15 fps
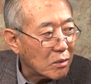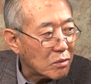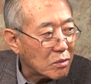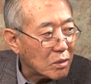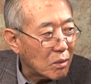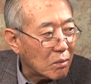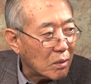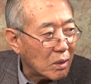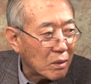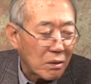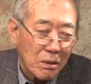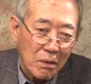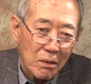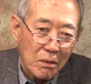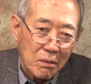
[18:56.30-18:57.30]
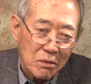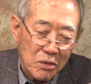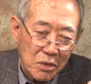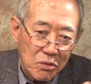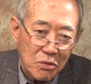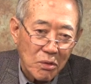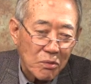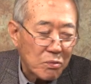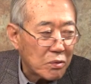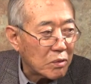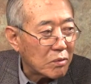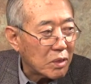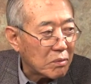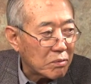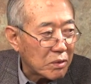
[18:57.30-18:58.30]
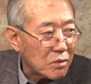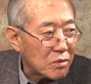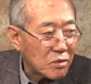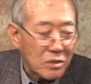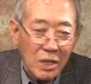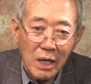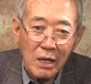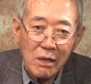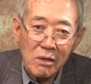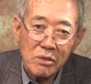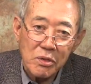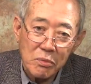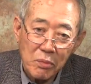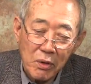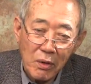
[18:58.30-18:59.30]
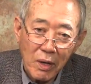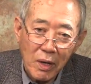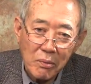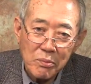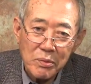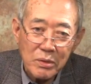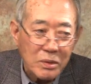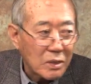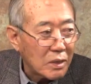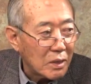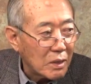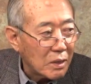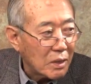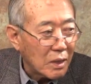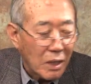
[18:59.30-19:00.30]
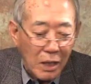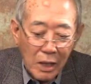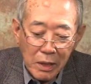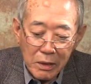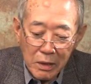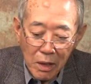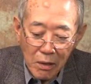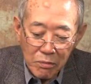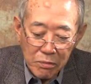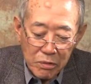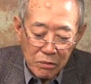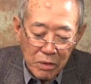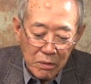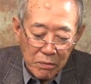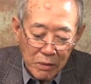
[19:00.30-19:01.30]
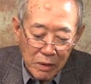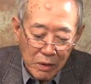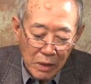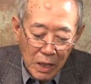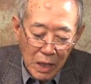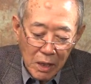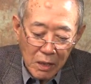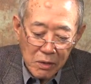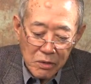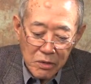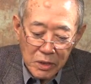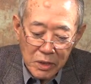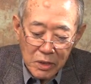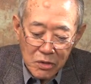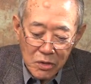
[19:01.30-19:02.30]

so on. Just a few different styles perhaps, and a few different colors and